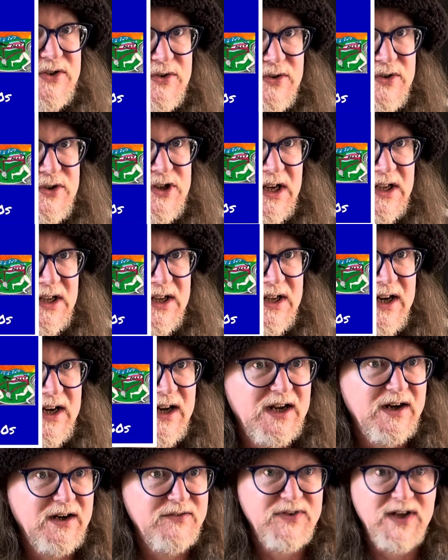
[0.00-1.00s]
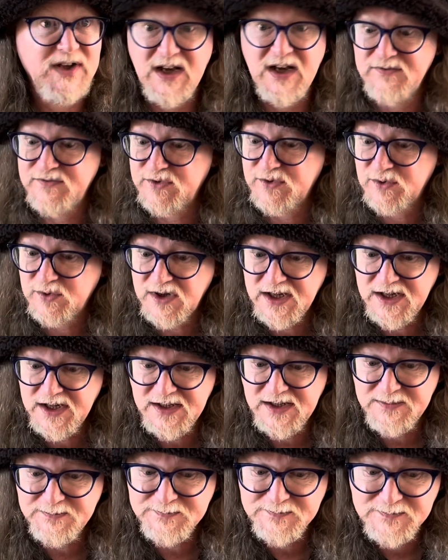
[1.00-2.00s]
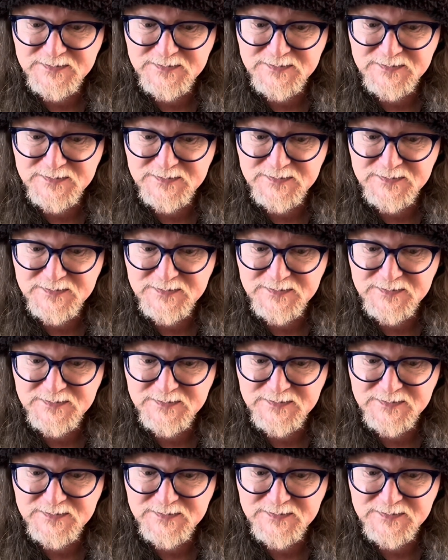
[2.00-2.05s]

do check that out if you haven't already.